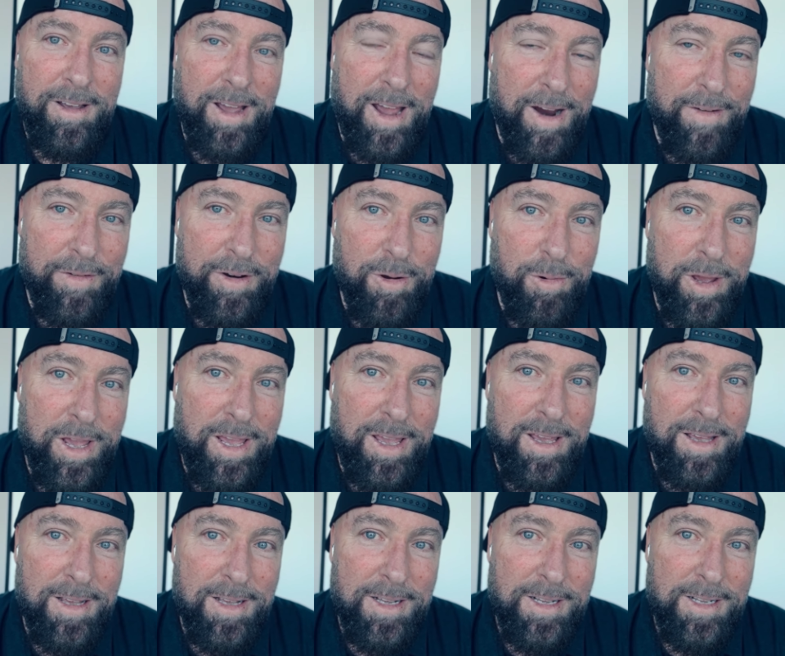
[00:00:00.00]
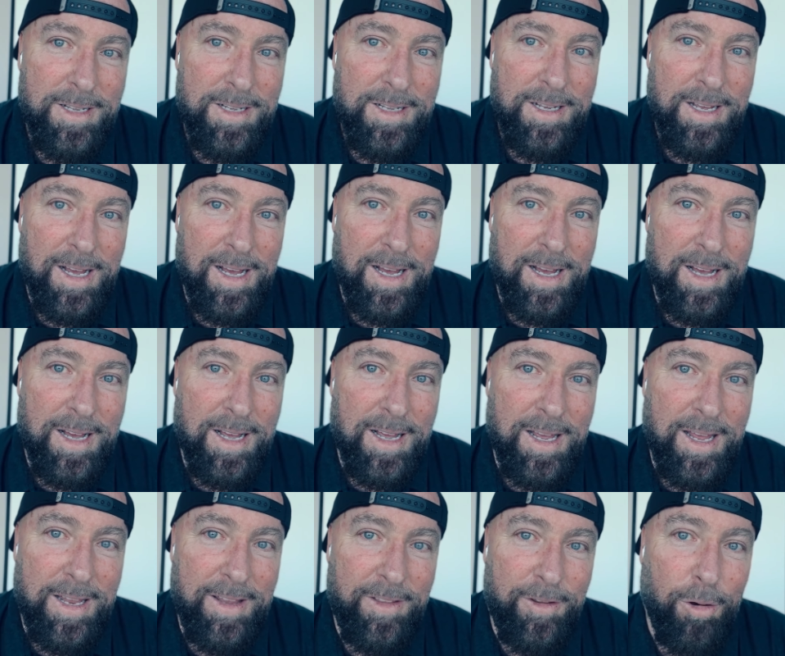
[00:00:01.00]
every week. Uh,
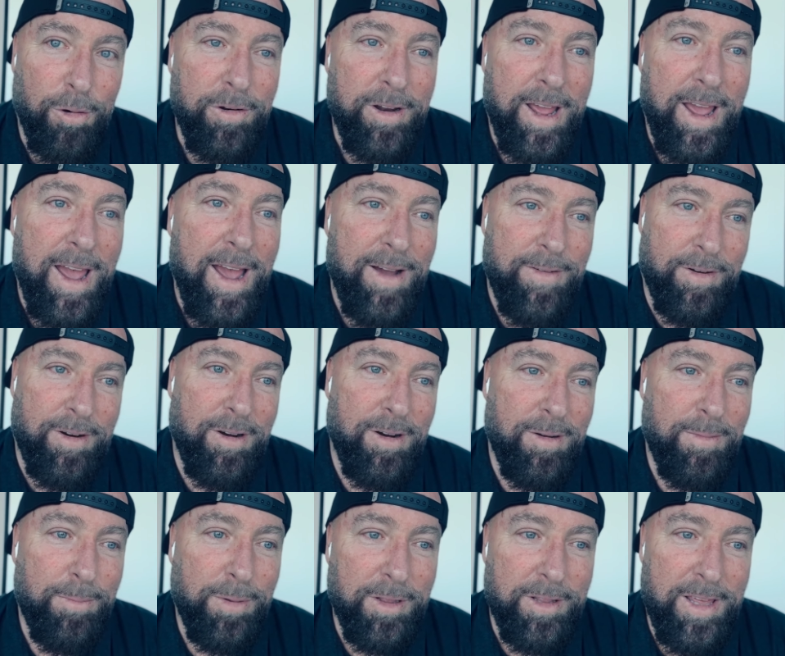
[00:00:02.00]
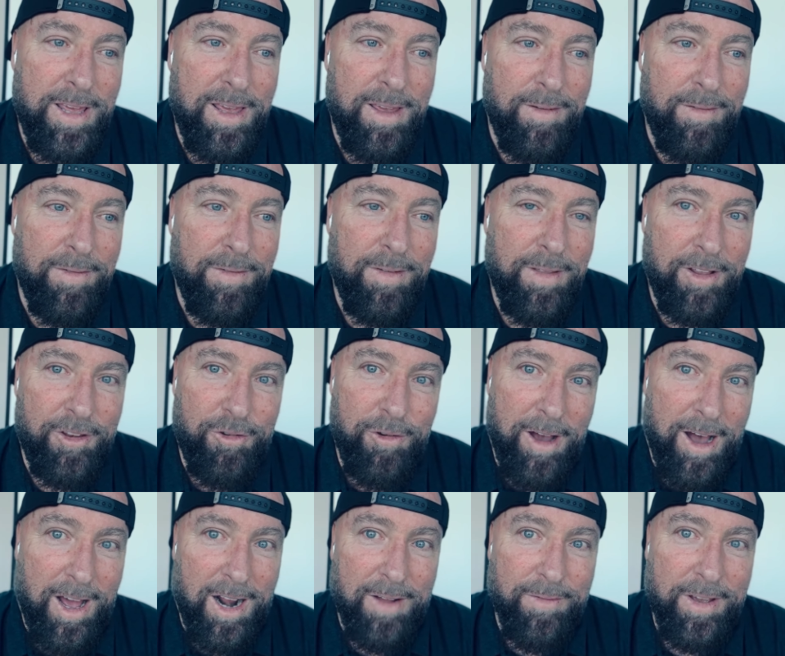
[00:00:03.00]
and don't ever believe that
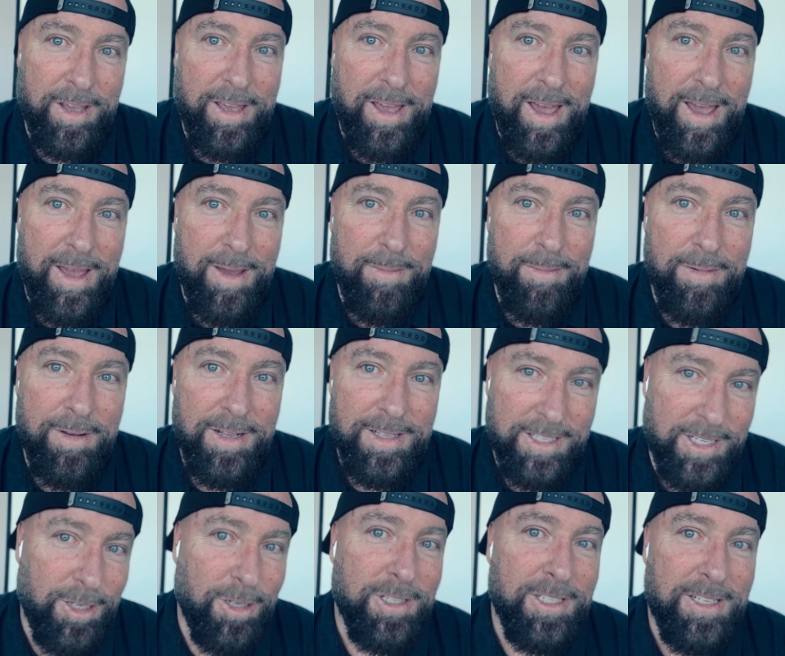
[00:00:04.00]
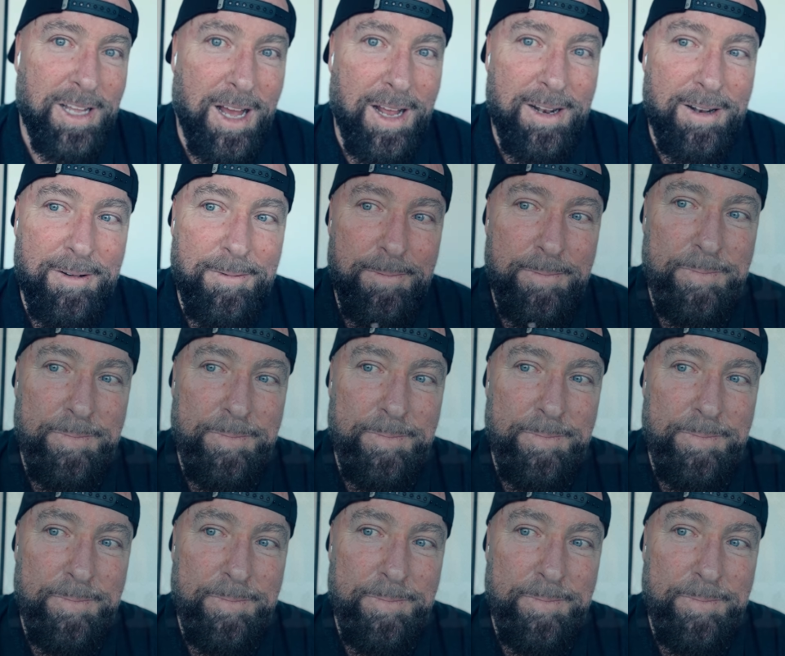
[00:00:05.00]
you're out of a game until it's done.